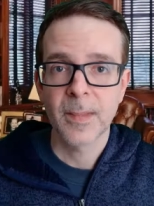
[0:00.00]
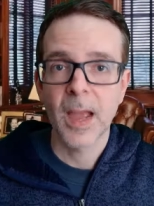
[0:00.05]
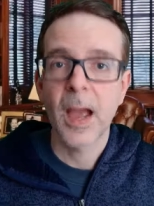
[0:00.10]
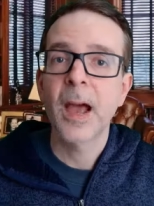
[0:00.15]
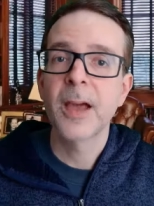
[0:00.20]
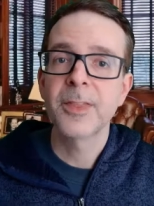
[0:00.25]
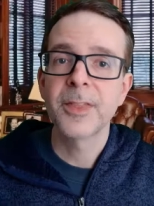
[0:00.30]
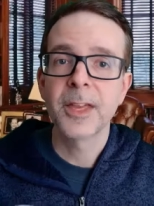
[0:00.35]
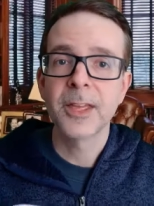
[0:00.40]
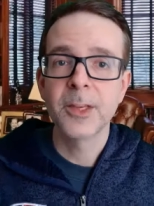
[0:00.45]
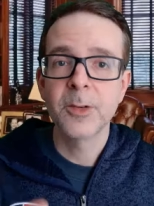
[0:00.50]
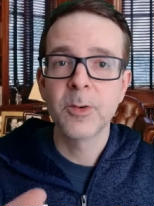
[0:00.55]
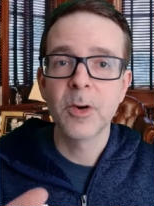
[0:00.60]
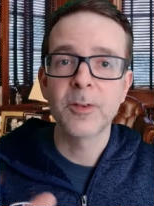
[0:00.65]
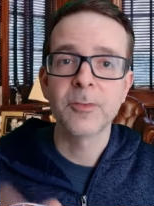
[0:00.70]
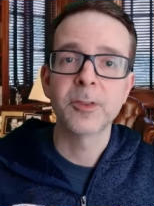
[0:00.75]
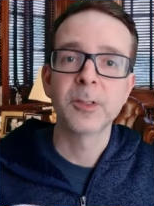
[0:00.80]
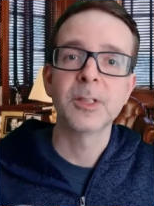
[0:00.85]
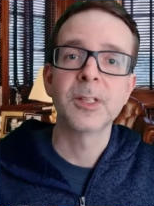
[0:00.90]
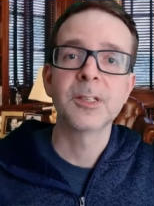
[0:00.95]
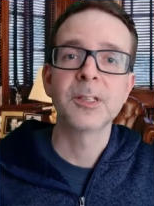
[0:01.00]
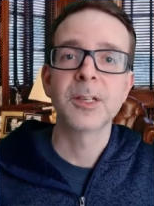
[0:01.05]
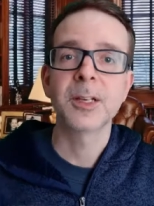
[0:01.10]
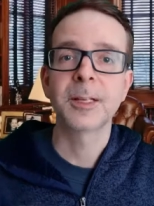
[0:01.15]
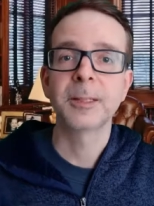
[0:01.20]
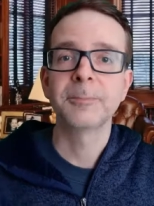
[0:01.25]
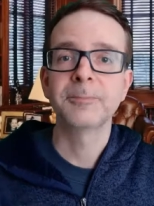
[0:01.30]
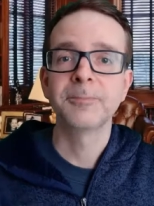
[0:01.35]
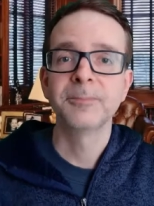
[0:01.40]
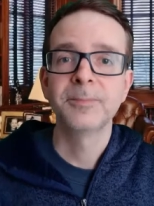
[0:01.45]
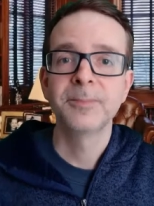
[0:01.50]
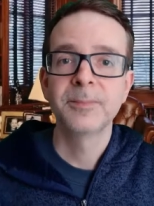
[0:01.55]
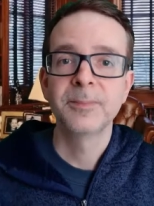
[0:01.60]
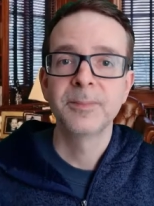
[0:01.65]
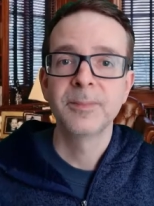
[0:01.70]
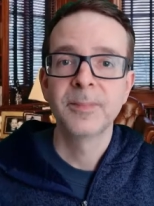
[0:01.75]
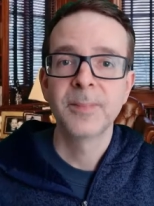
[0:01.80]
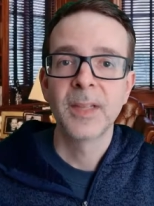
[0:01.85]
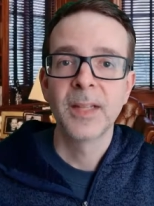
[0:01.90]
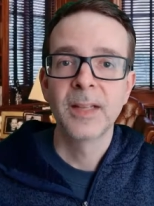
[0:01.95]
I thank you all for listening.
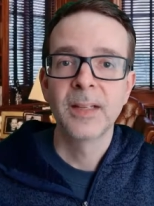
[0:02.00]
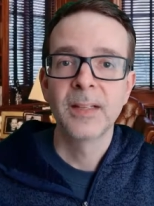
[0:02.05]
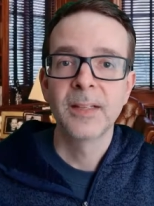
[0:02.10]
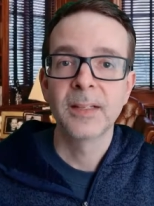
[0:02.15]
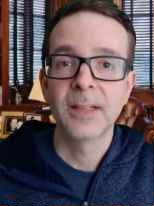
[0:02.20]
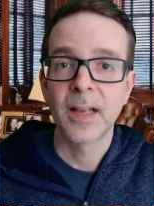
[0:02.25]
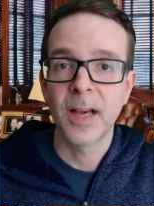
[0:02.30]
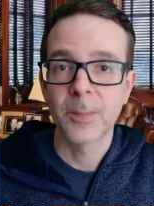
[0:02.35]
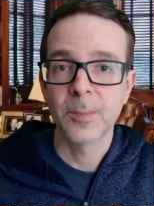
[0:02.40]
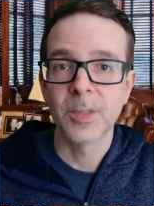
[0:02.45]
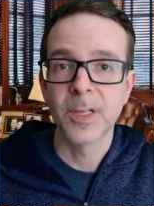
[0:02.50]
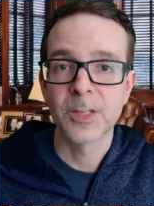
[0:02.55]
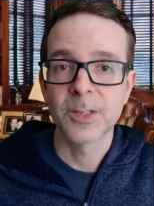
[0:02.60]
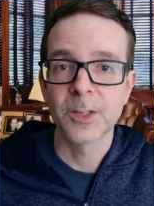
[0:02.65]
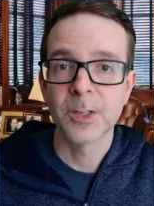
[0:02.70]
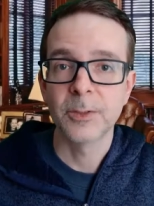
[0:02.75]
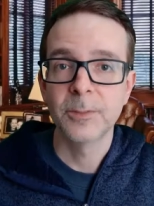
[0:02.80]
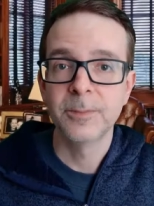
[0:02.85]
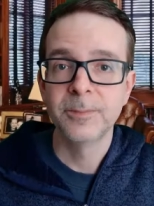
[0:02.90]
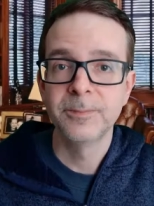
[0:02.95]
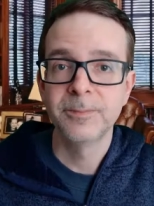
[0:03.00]
God bless you.